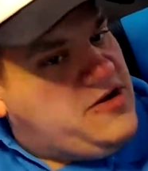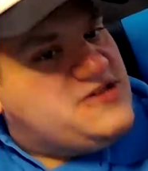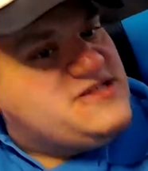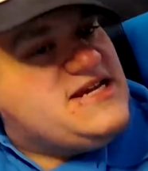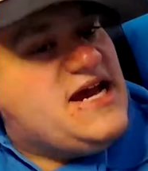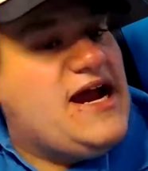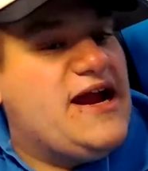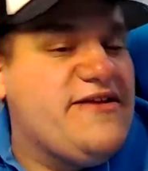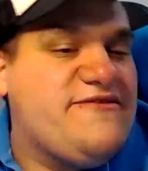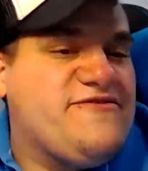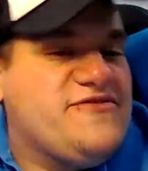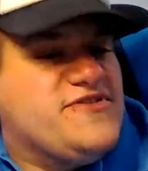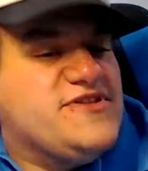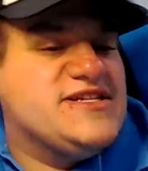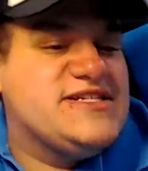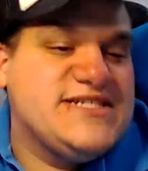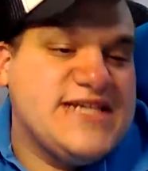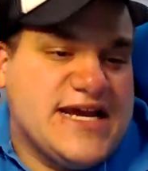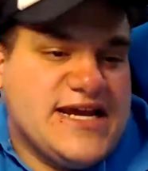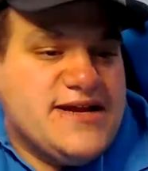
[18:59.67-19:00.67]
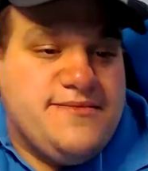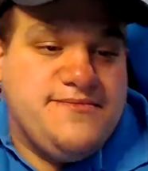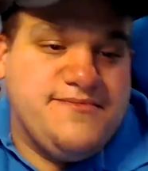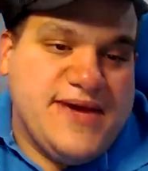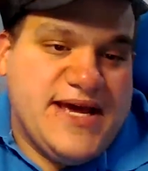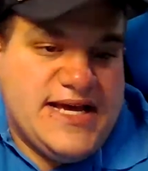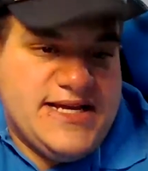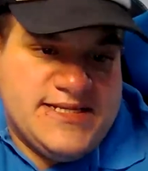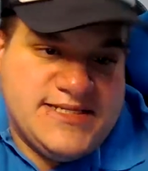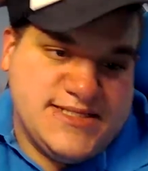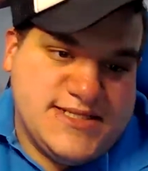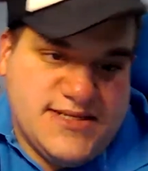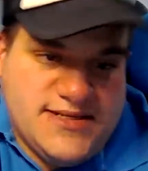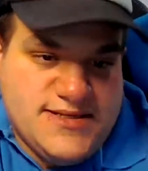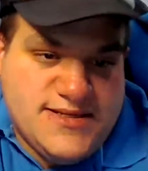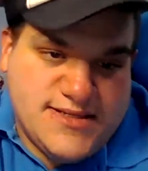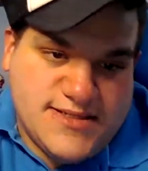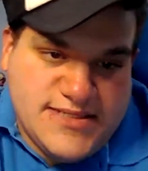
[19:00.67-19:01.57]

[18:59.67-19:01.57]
are tied for the second best.